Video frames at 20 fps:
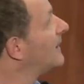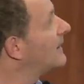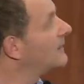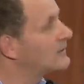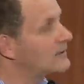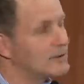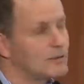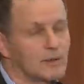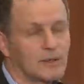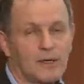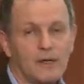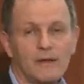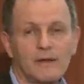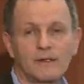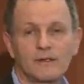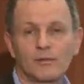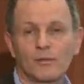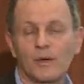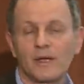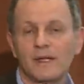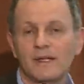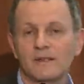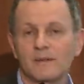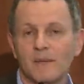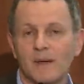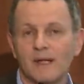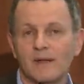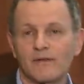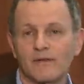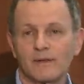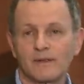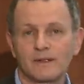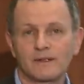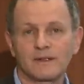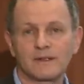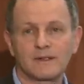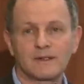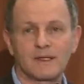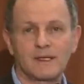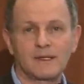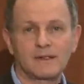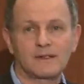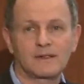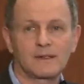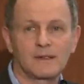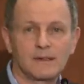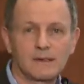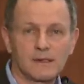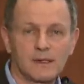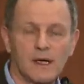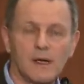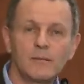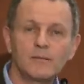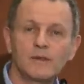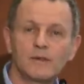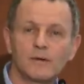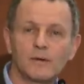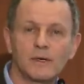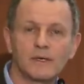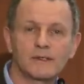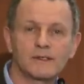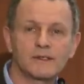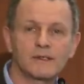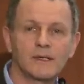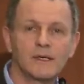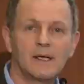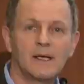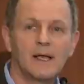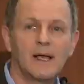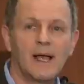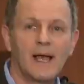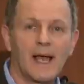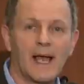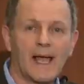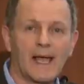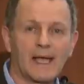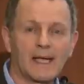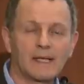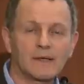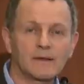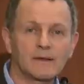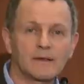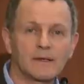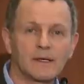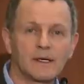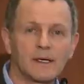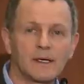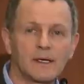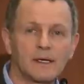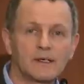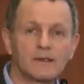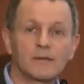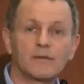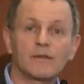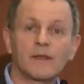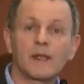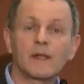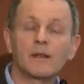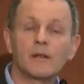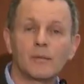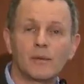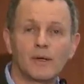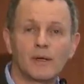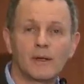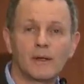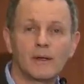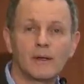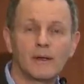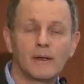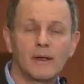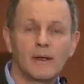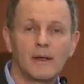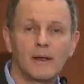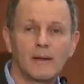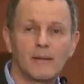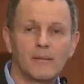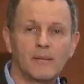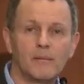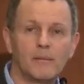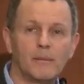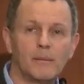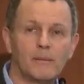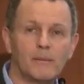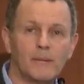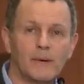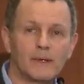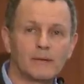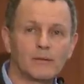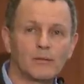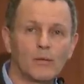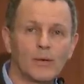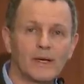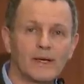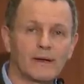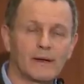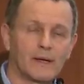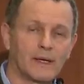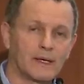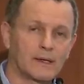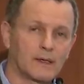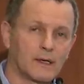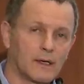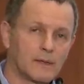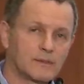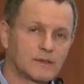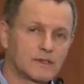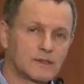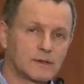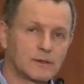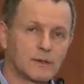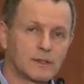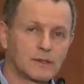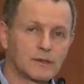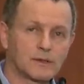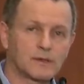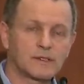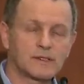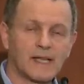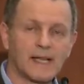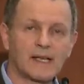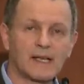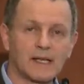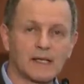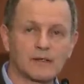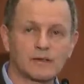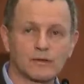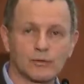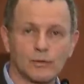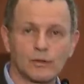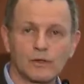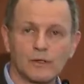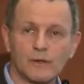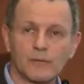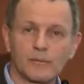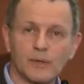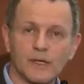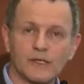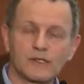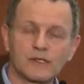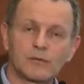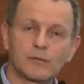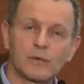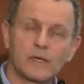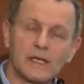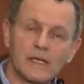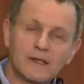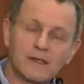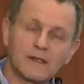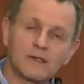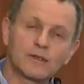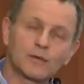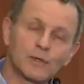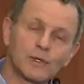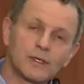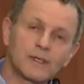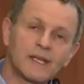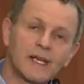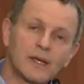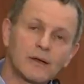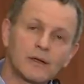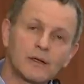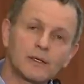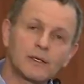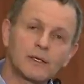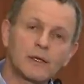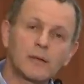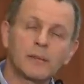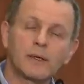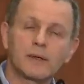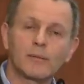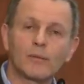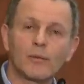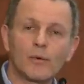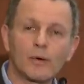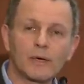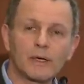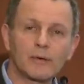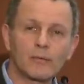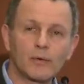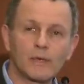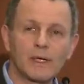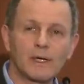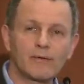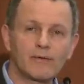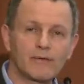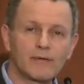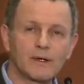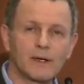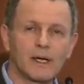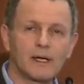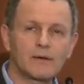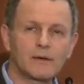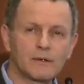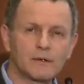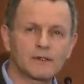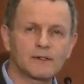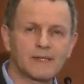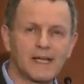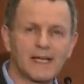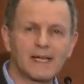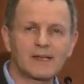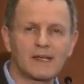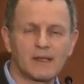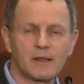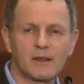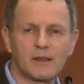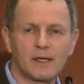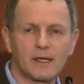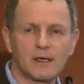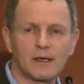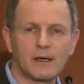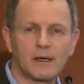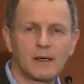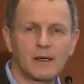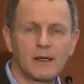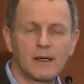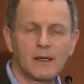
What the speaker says: And so in all these ways, mindfulness has come to us and is available, but when it comes to understanding its role in depression, we need to drill down a little bit more, and we have to understand, I think,